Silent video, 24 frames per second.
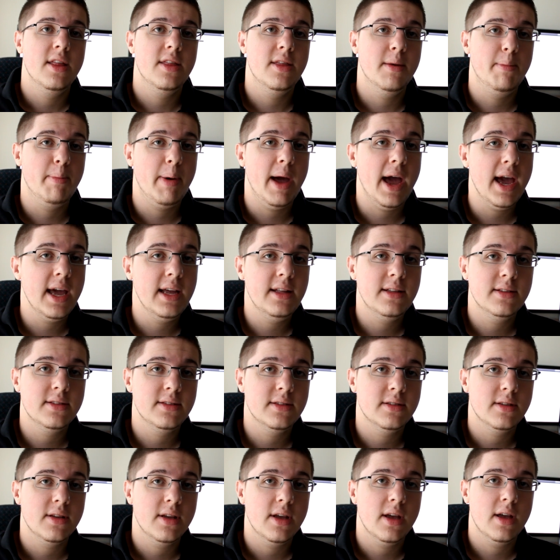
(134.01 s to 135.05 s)
The
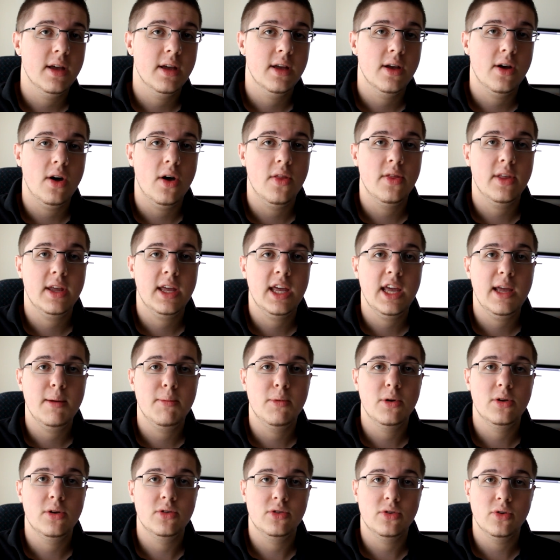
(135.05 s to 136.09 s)
paint on the
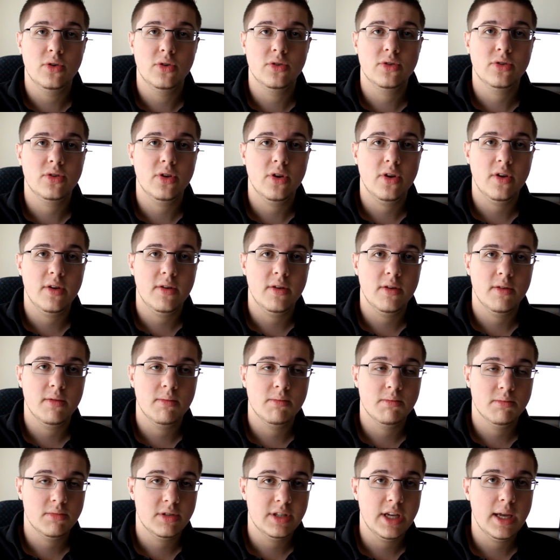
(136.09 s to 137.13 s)
keyboard is also
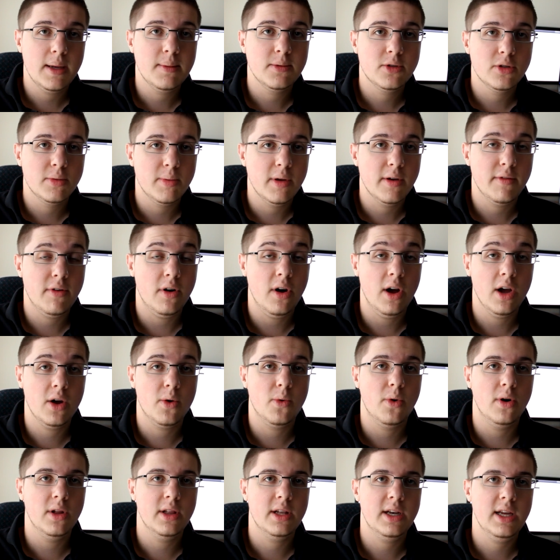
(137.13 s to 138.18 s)
seems to be of high
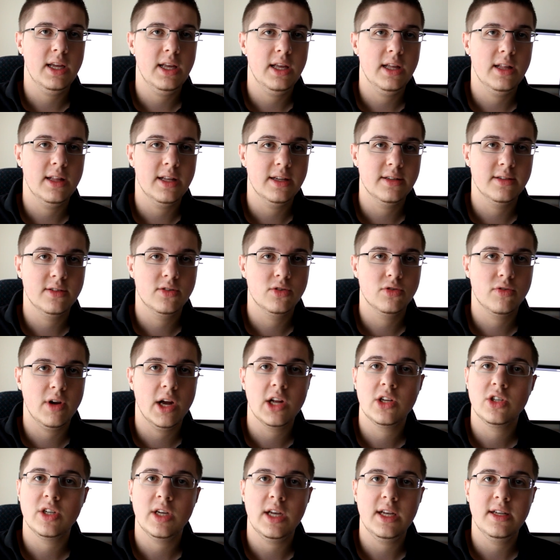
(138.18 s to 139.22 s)
quality. It doesn't
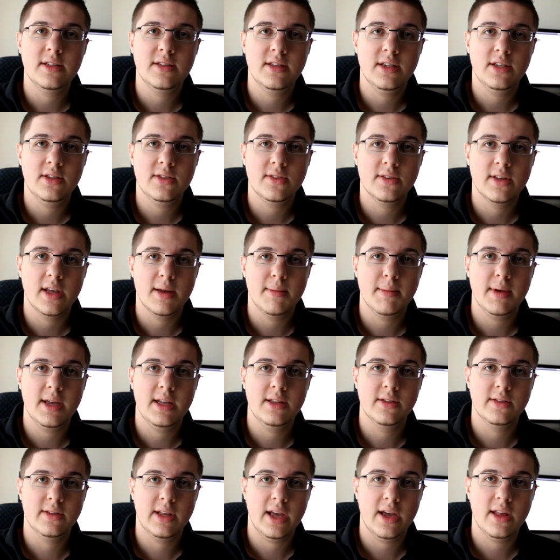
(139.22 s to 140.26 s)
scratch easy, so that
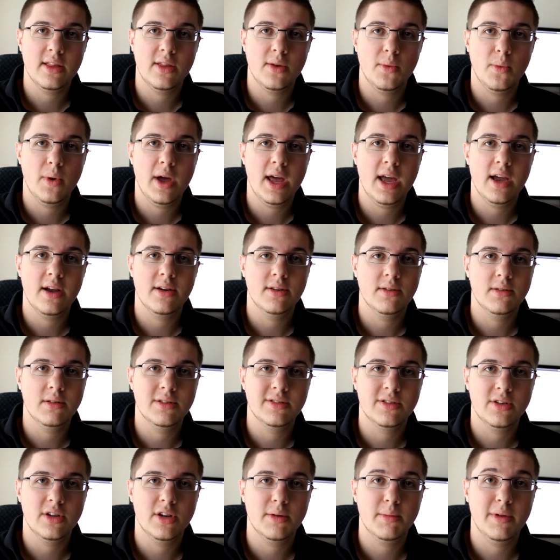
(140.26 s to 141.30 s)
means that the wear
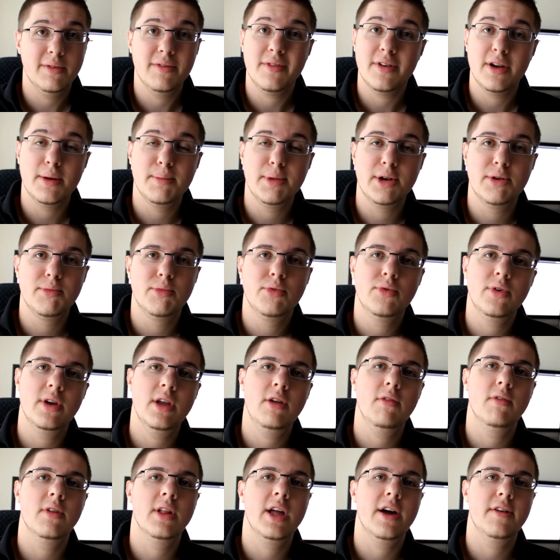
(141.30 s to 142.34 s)
is going to be very minimal
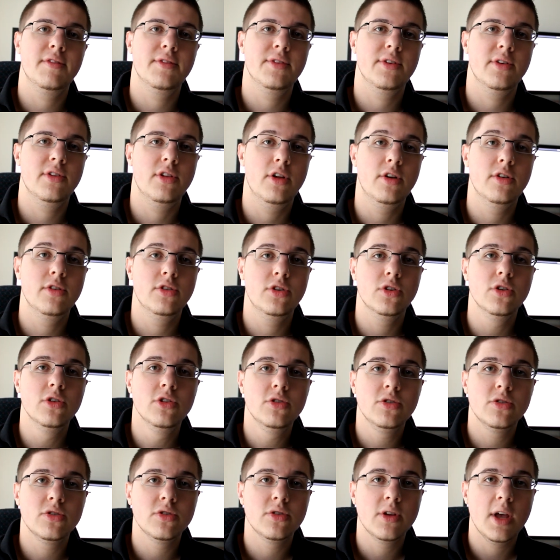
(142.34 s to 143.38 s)
even after a lot of
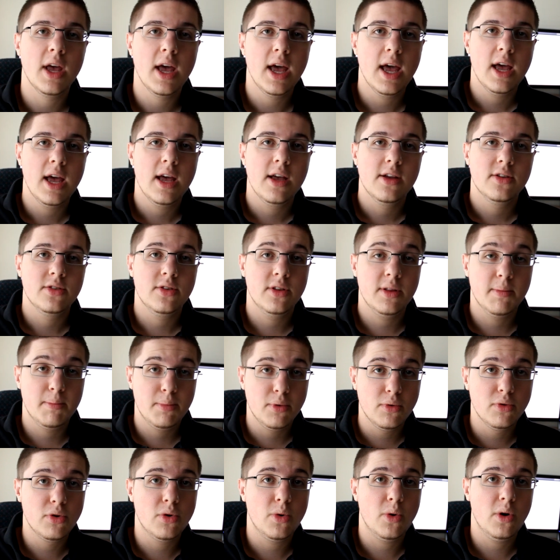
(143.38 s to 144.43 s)
use. So the
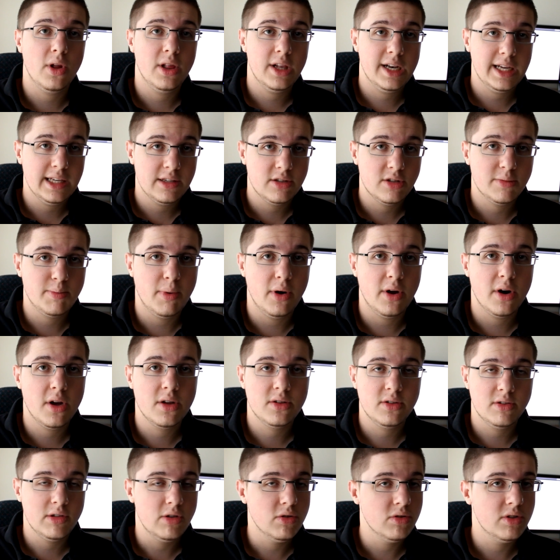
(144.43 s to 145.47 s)
build quality is spot
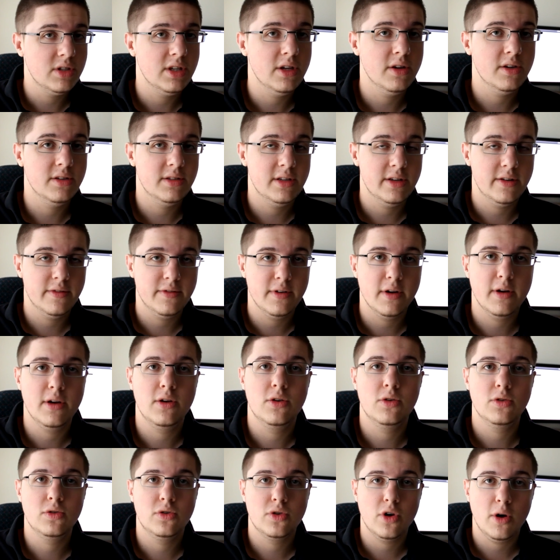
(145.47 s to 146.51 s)
on. SteelSeries did a very
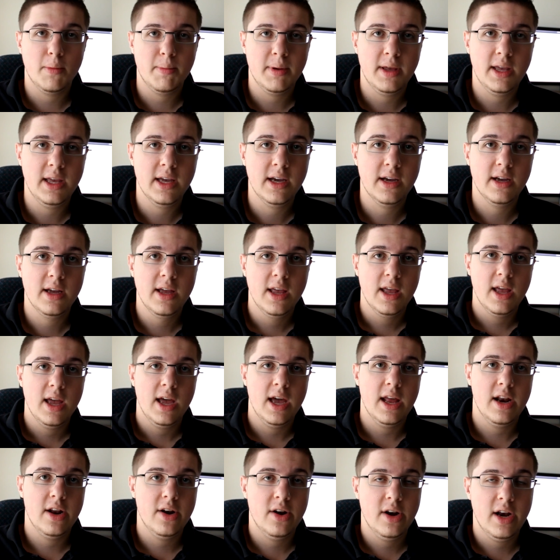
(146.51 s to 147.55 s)
good job here,
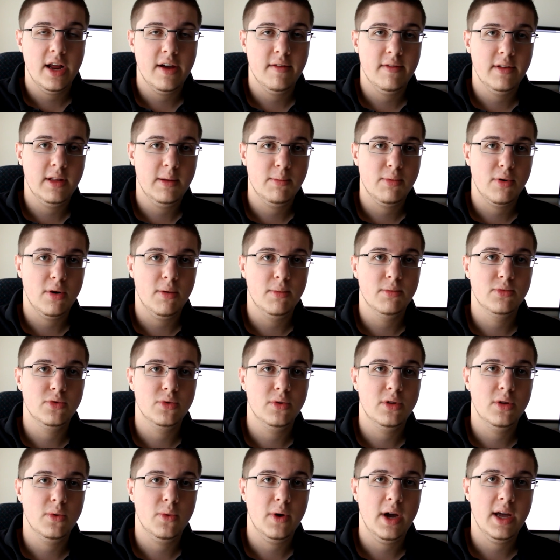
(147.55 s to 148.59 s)
and I don't have any problems
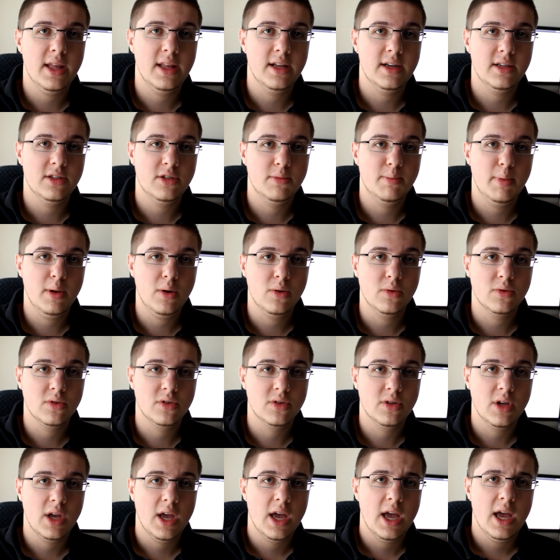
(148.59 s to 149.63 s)
with the way that it's
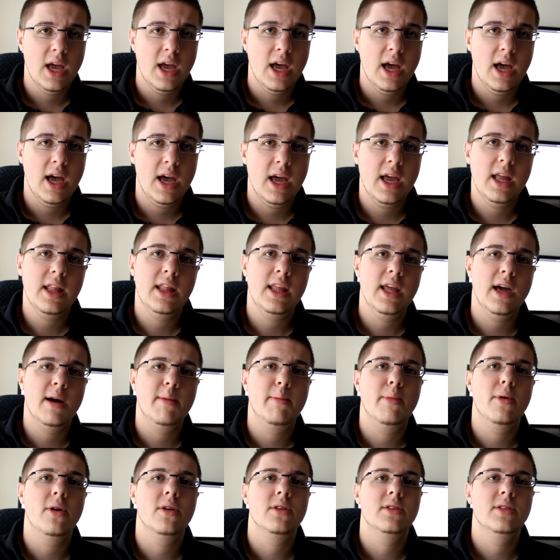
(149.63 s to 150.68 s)
built. In the
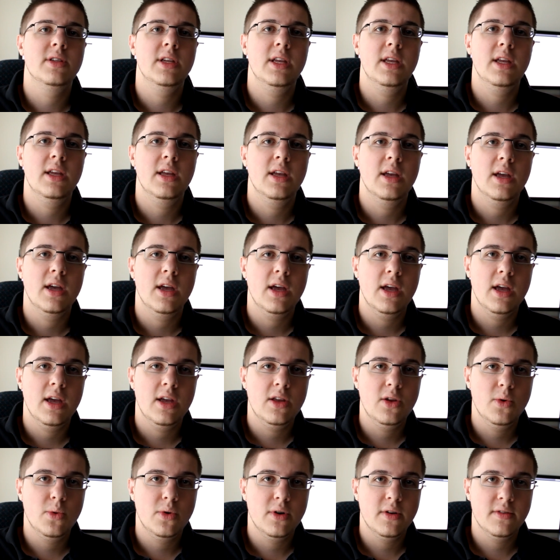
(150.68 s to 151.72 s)
unboxing
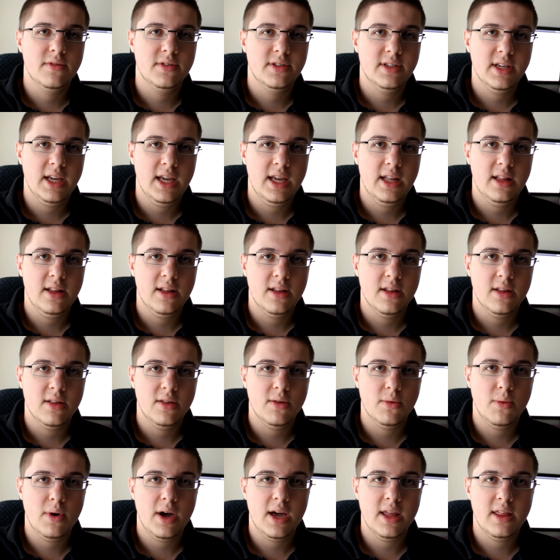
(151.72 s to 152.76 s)
you would have seen
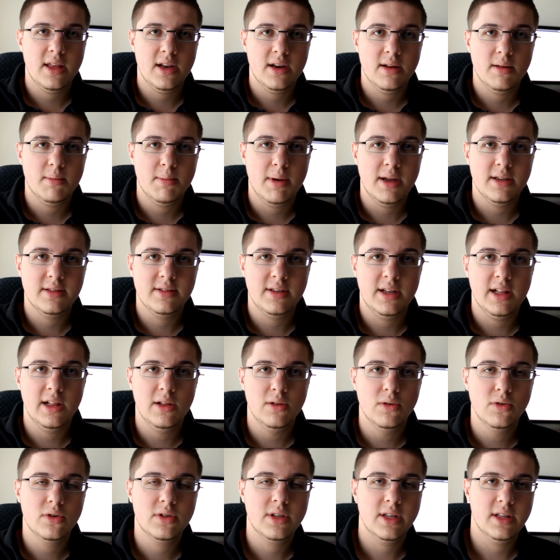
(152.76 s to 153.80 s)
the way that it
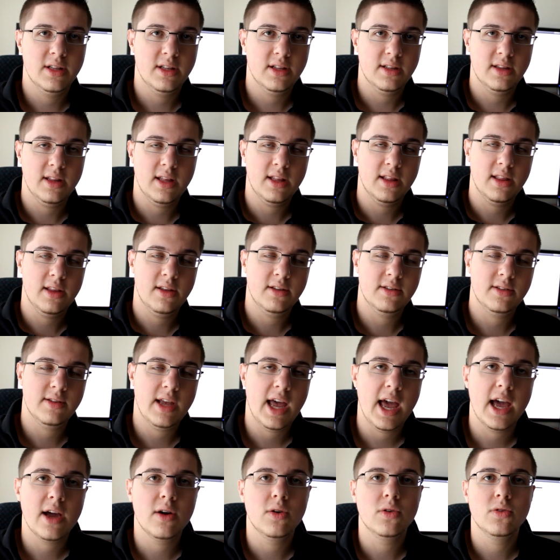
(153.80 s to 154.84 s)
basically looked, and that it's
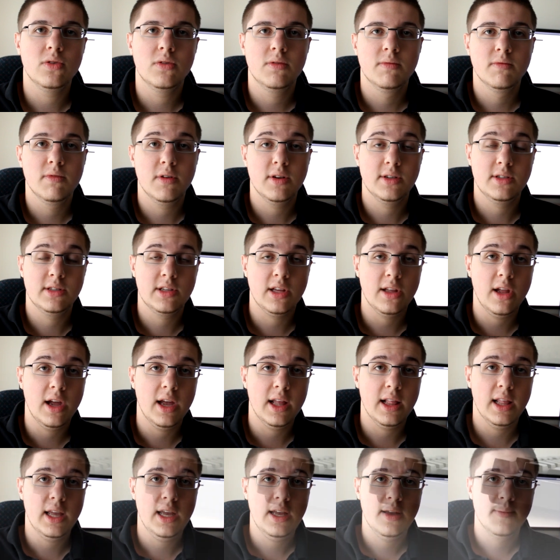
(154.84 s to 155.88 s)
angled very
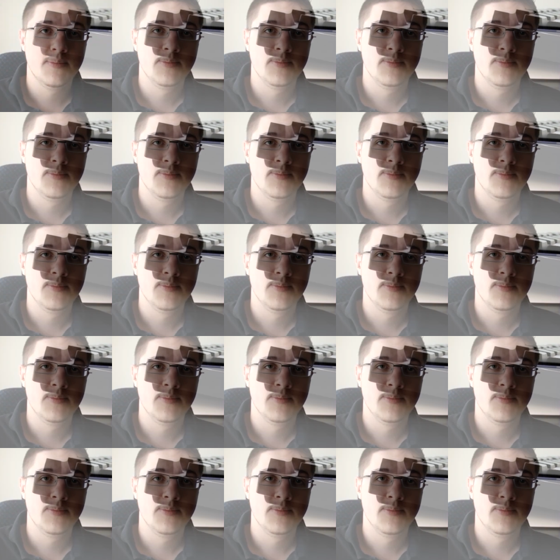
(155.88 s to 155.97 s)
slightly.